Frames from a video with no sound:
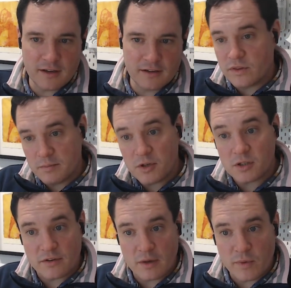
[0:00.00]
With the
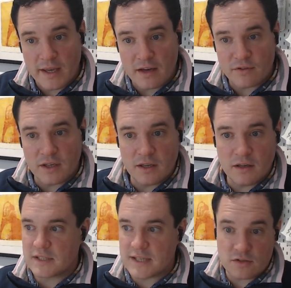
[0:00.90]
model that we have here,
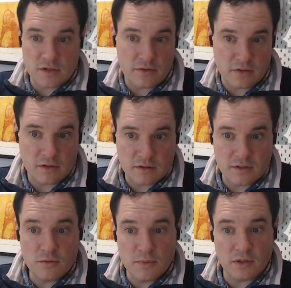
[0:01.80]
it sounds like the
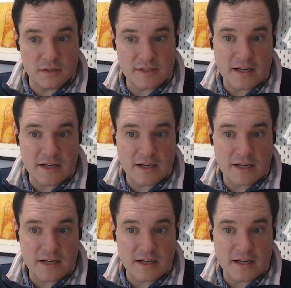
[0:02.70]
new models